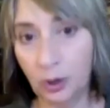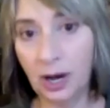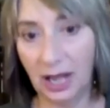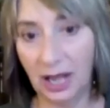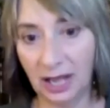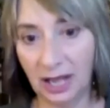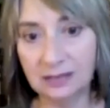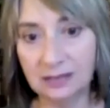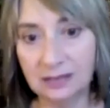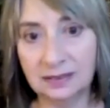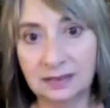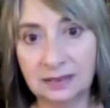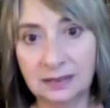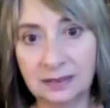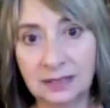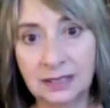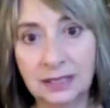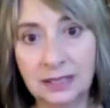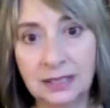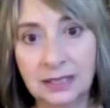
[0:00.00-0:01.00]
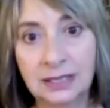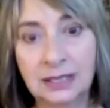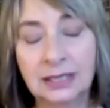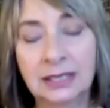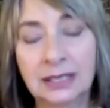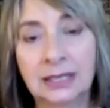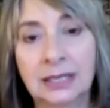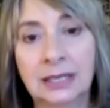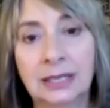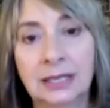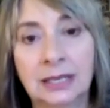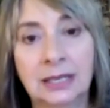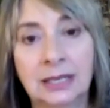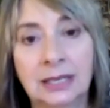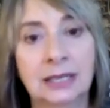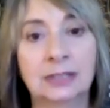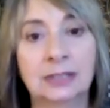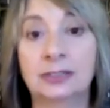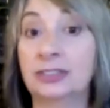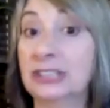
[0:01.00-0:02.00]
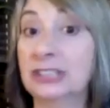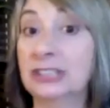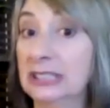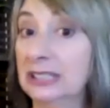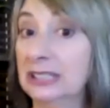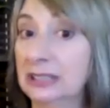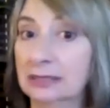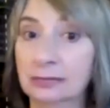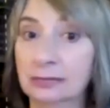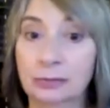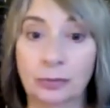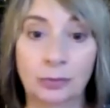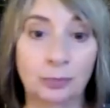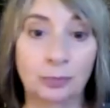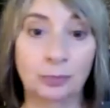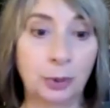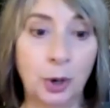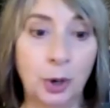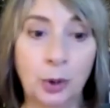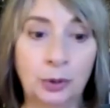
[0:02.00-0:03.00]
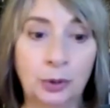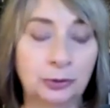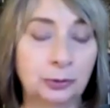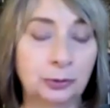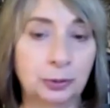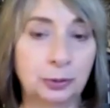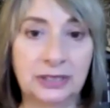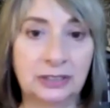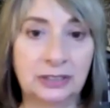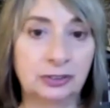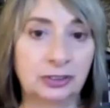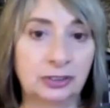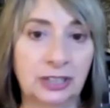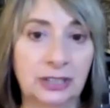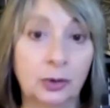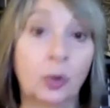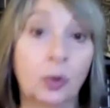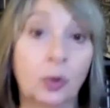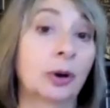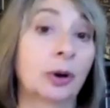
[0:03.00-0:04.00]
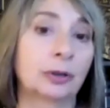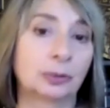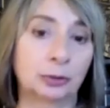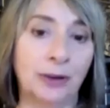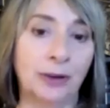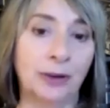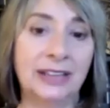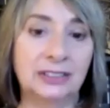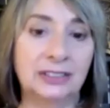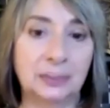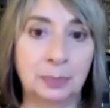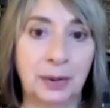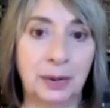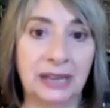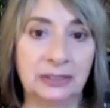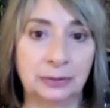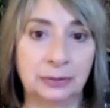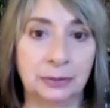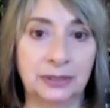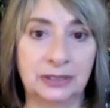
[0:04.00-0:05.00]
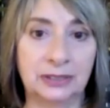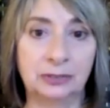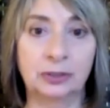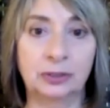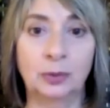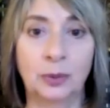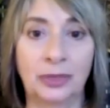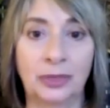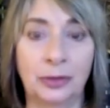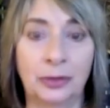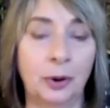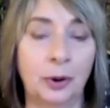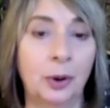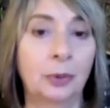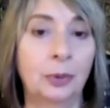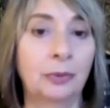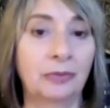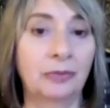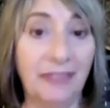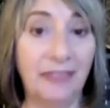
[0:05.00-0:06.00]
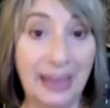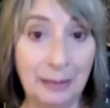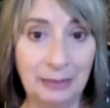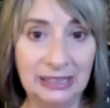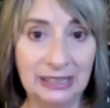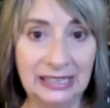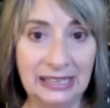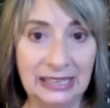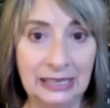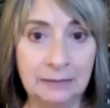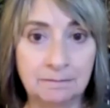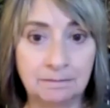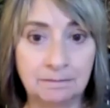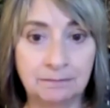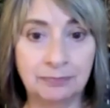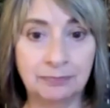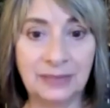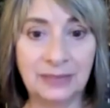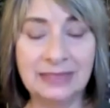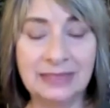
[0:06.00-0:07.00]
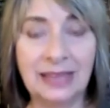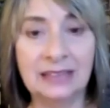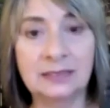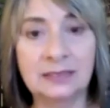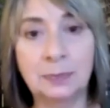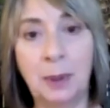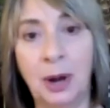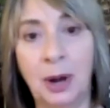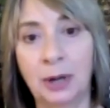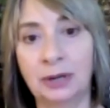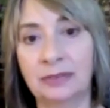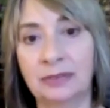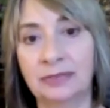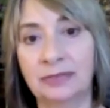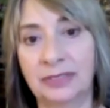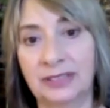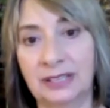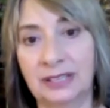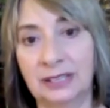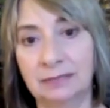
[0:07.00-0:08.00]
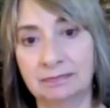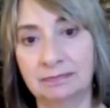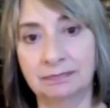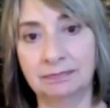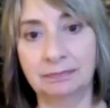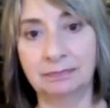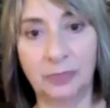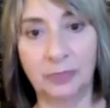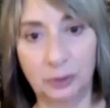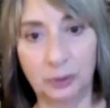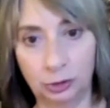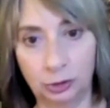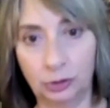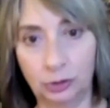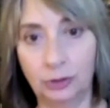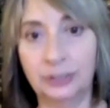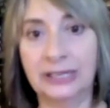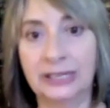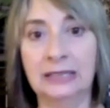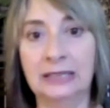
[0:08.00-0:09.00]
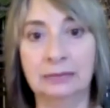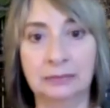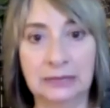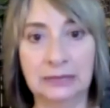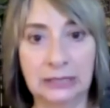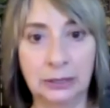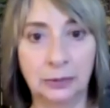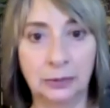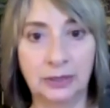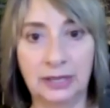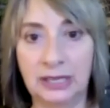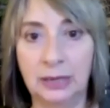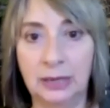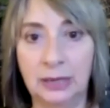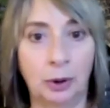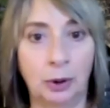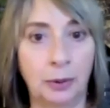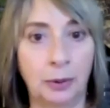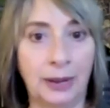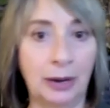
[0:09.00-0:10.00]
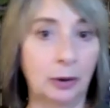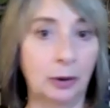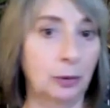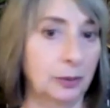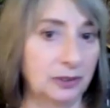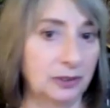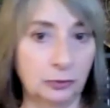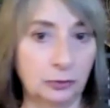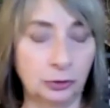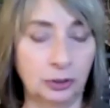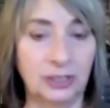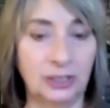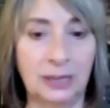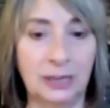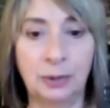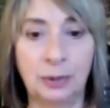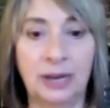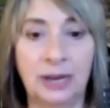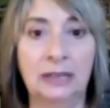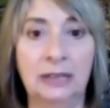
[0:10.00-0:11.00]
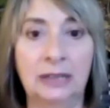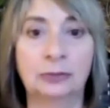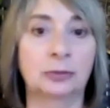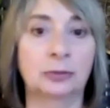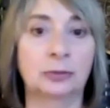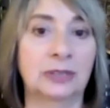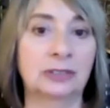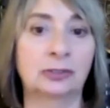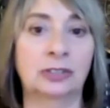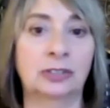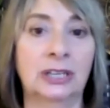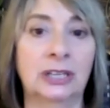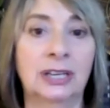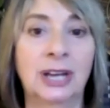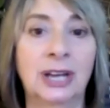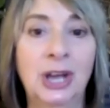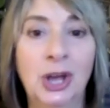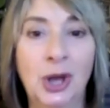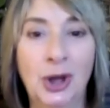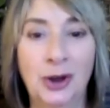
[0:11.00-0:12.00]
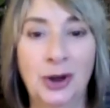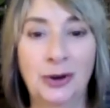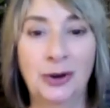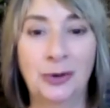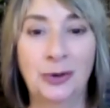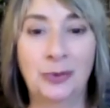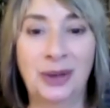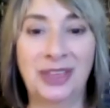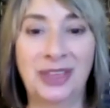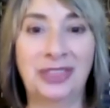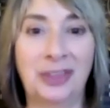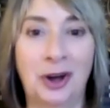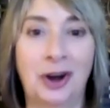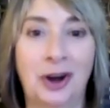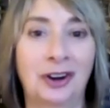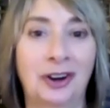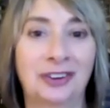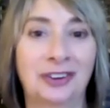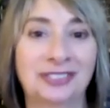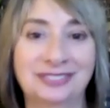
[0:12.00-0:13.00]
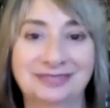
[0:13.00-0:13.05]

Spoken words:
us. She broke tradition, or tried to break tradition, with her own family. And that's part of the journey, the hero heroine's journey, breaking tradition with our